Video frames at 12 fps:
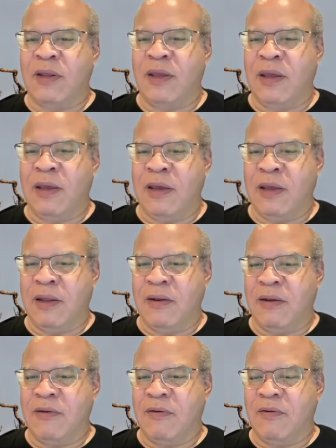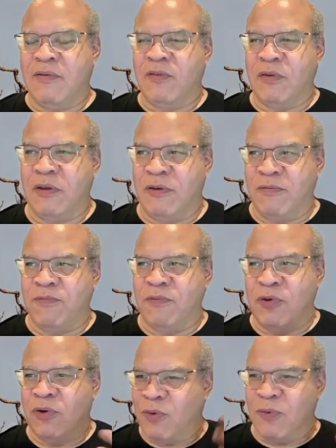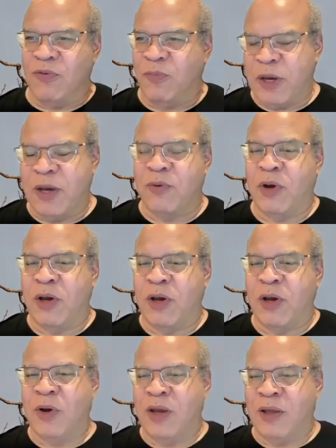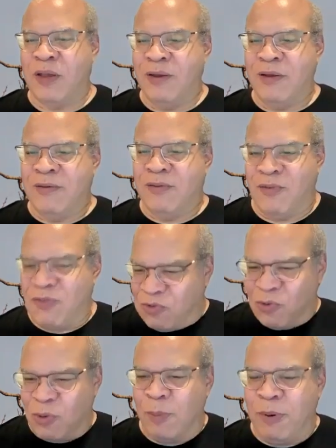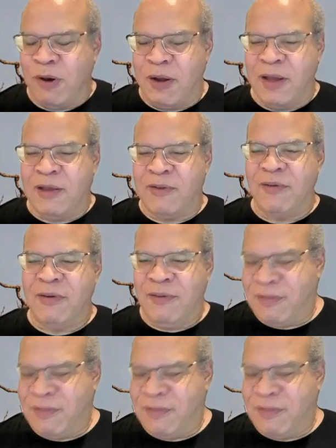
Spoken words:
And if you don't respond right away, there's a short pause.